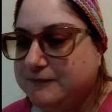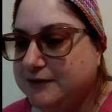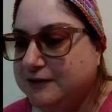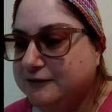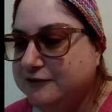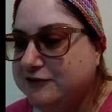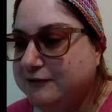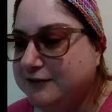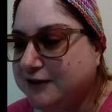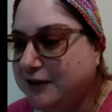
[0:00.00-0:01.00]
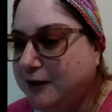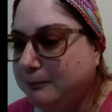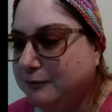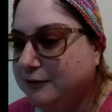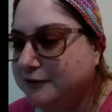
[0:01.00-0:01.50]
Oh, there's even a
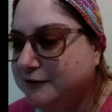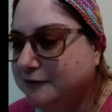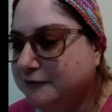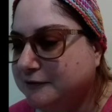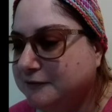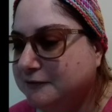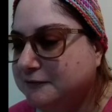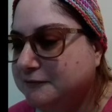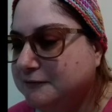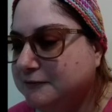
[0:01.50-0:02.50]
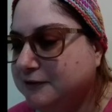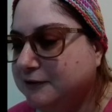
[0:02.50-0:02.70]
couple in there with